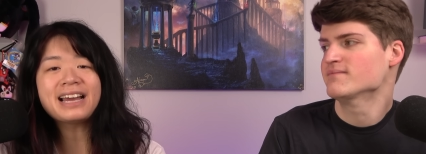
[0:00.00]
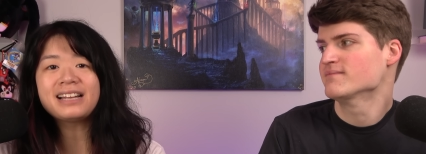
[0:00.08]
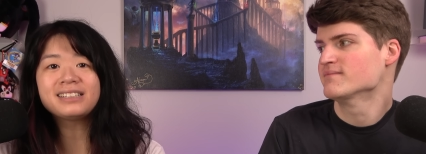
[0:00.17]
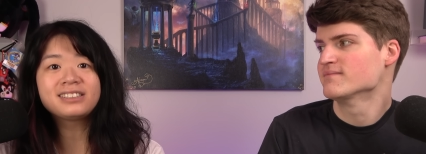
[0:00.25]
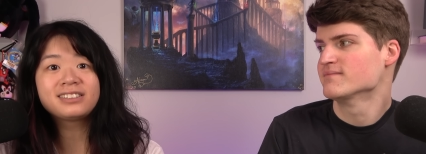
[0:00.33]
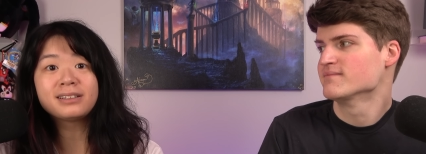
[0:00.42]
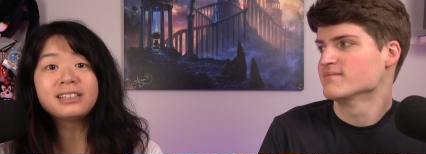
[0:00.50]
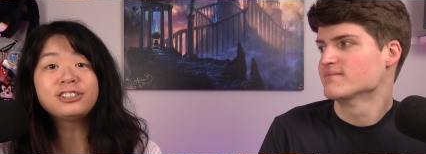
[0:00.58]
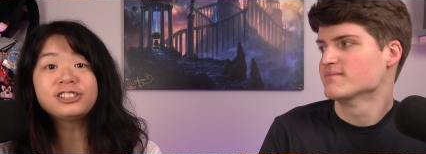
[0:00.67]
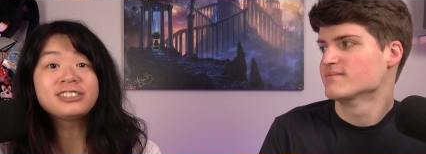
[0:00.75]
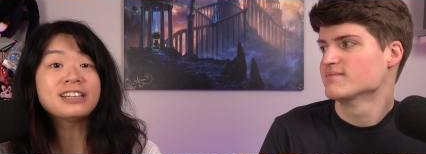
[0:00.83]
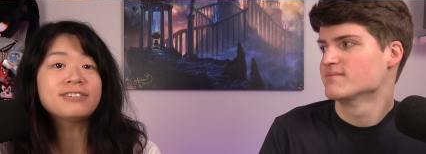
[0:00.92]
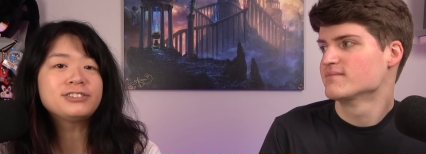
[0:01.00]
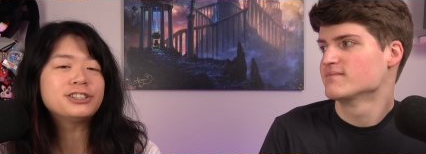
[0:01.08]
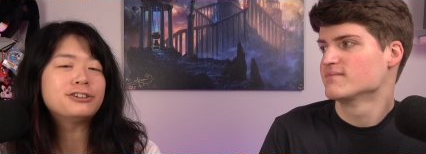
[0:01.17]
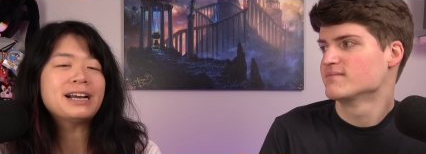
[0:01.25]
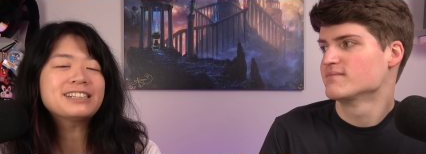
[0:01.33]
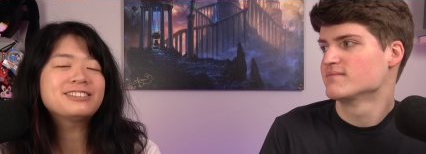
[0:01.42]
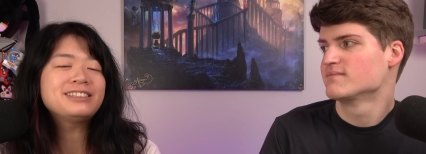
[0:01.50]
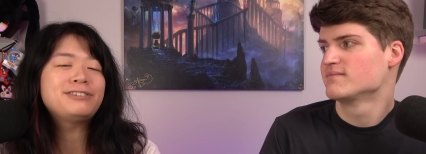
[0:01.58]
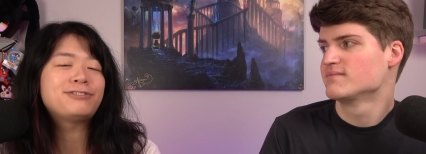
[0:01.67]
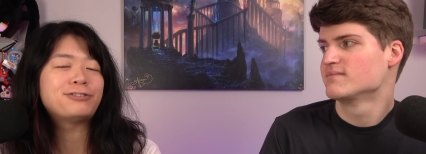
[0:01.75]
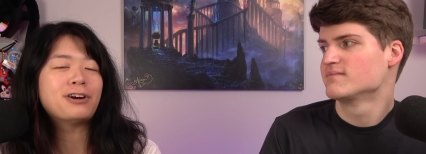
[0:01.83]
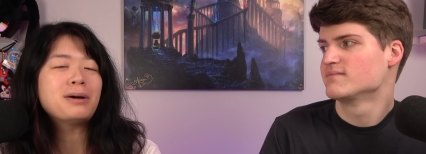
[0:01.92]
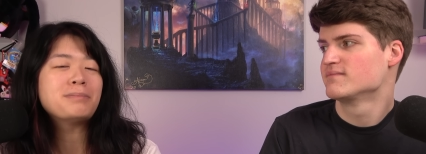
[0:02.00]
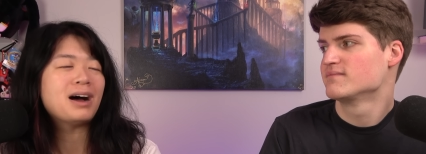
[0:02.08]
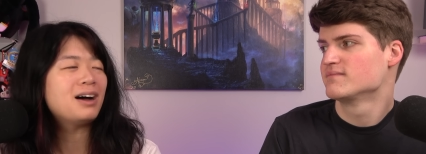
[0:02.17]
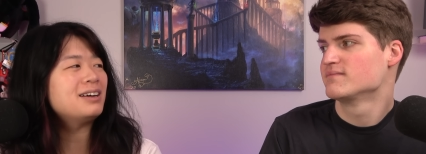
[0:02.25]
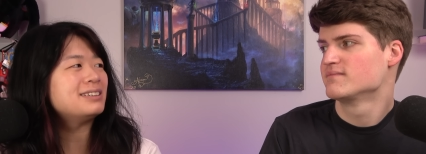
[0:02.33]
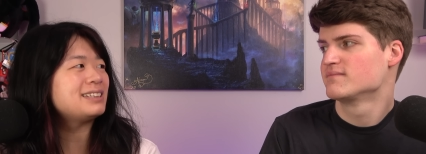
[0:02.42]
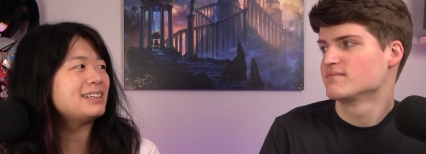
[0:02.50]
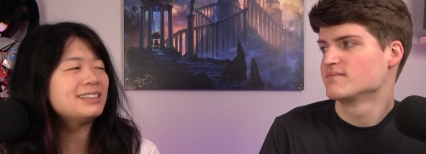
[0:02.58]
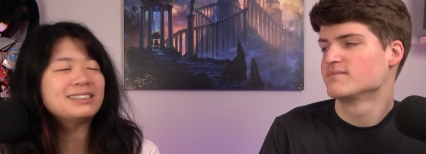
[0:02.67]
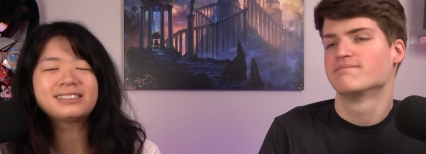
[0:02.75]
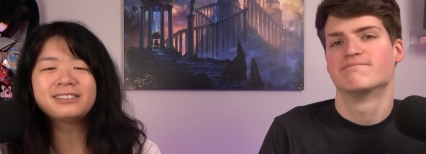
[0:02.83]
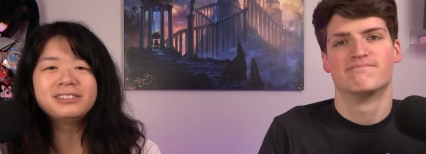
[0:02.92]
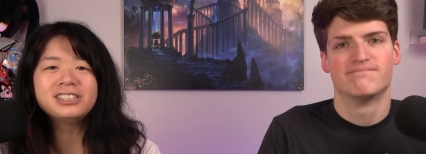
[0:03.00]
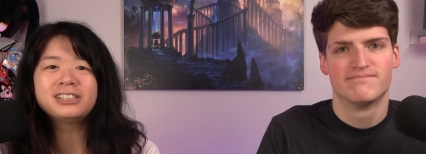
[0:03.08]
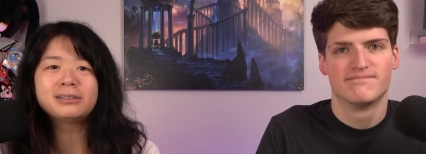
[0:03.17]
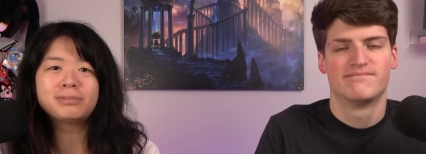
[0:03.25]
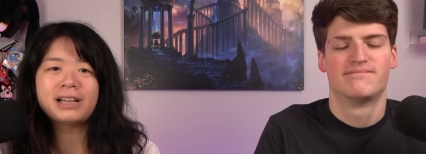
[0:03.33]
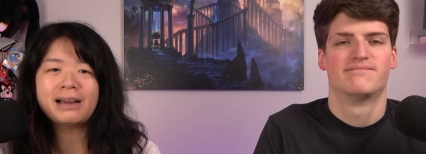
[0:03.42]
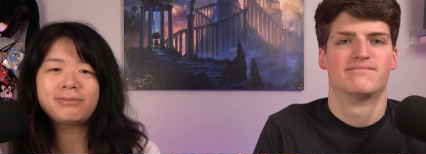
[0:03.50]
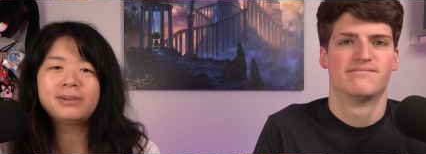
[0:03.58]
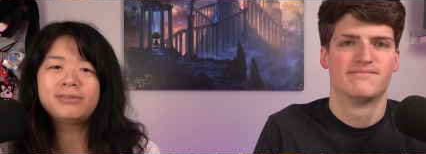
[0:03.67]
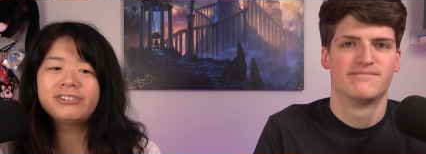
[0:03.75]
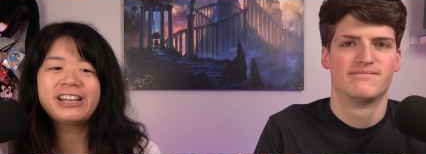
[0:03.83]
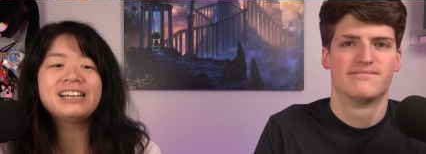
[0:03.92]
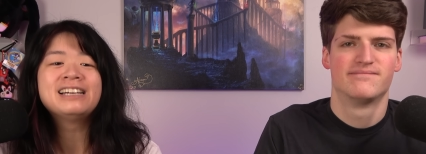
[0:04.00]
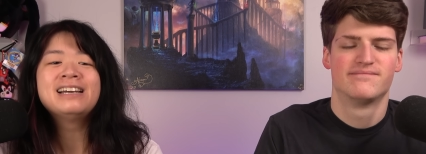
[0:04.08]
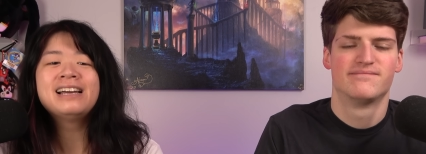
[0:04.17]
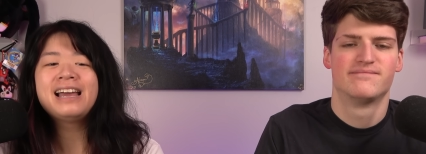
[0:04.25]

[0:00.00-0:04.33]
Speaker 1: get stuff directly from us. I think it's a really good platform for that.